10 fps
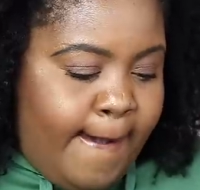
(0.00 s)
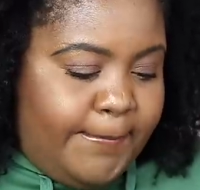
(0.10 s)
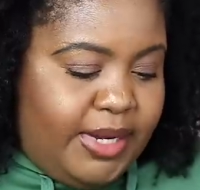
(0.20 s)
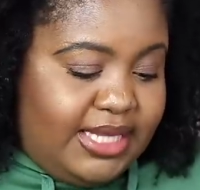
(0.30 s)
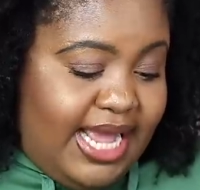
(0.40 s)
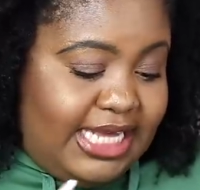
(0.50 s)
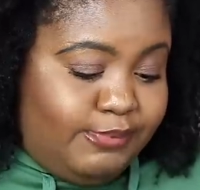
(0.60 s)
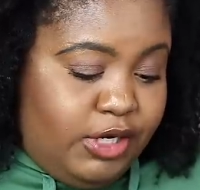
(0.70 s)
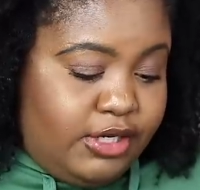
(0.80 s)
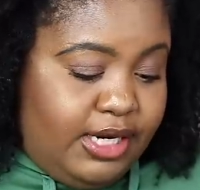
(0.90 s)
but it has
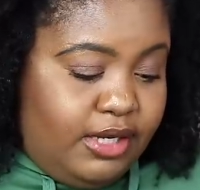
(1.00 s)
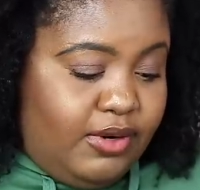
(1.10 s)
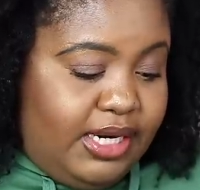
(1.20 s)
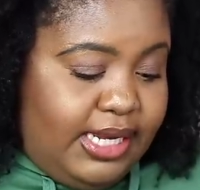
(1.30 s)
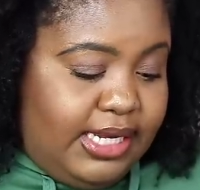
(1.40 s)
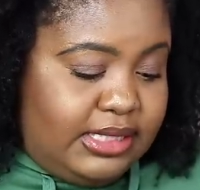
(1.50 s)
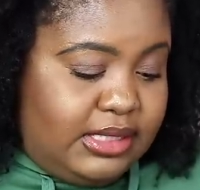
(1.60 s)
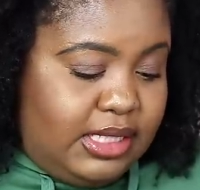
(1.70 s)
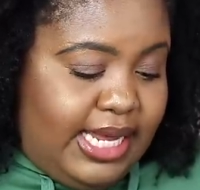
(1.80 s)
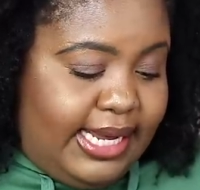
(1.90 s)
pretty good ingredients.
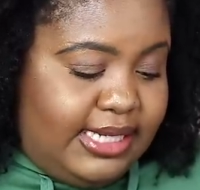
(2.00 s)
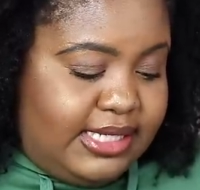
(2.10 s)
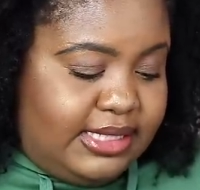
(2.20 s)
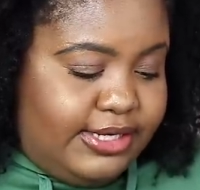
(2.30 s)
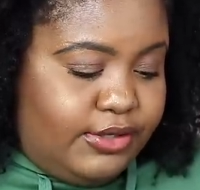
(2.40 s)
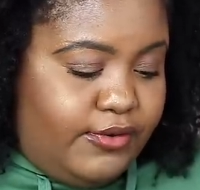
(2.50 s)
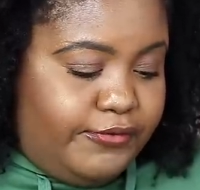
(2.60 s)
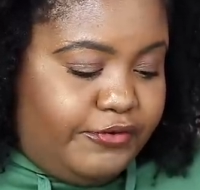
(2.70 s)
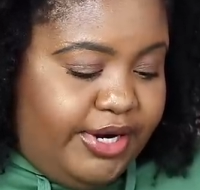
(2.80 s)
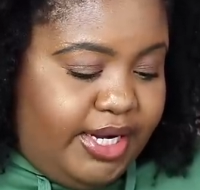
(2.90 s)
Like I said,
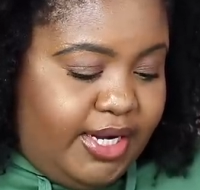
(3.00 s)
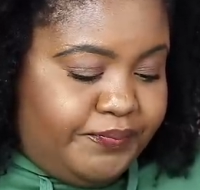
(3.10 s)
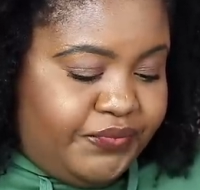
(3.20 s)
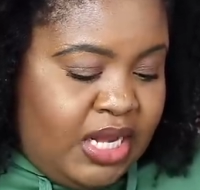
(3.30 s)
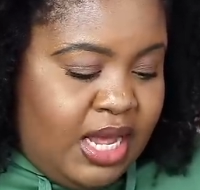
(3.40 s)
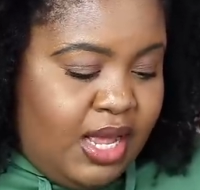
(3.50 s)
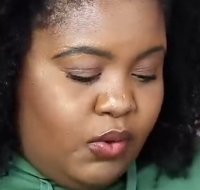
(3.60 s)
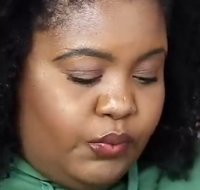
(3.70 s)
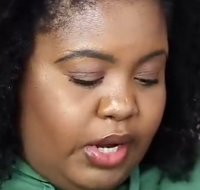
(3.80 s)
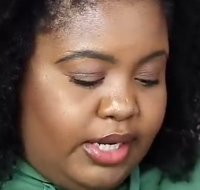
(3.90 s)
silicone-free,
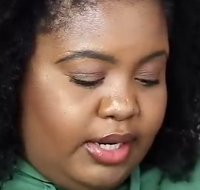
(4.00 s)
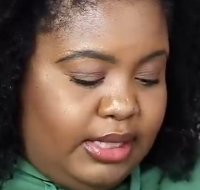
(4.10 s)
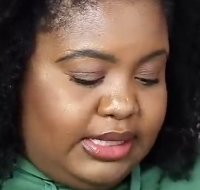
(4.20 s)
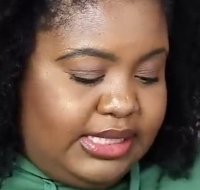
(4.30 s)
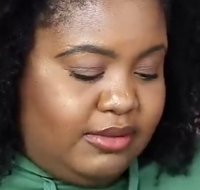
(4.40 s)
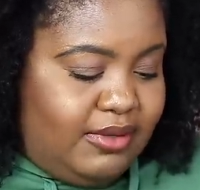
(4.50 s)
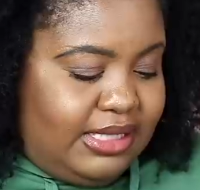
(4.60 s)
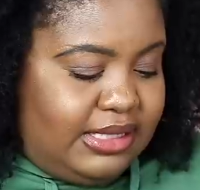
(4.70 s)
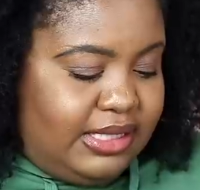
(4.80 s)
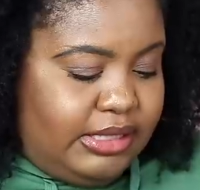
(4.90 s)
water, glycerin,
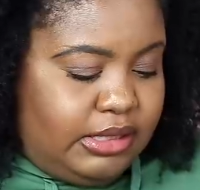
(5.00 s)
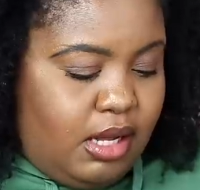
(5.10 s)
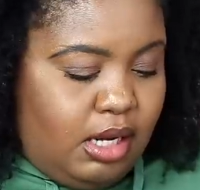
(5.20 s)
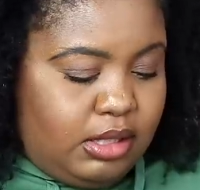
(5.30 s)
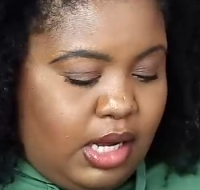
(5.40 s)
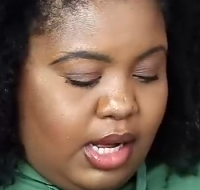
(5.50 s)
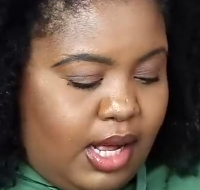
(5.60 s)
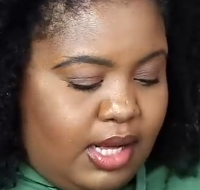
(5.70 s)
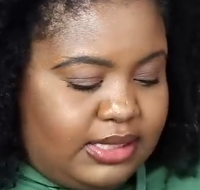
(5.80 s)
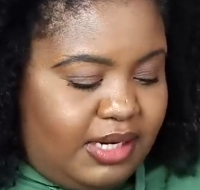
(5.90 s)
cetyl
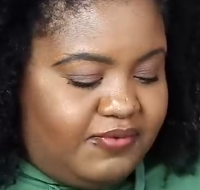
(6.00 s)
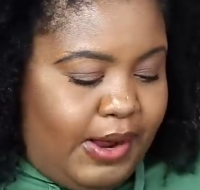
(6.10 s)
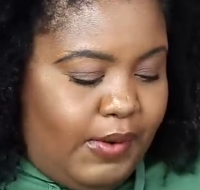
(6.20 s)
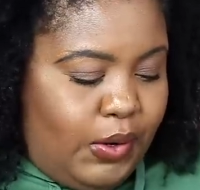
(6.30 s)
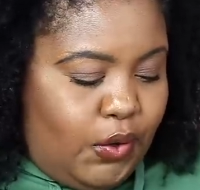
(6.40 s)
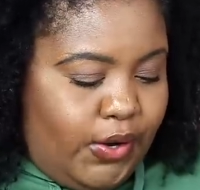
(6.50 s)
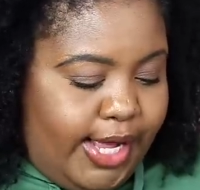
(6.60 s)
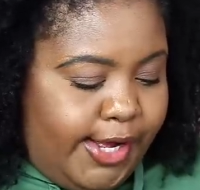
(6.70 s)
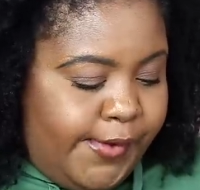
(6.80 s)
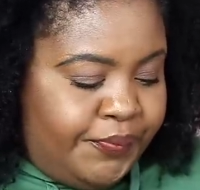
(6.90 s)
alcohol, sunflower
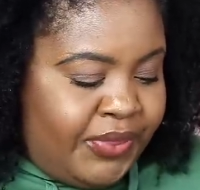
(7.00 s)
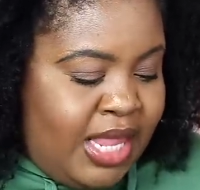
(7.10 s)
oil,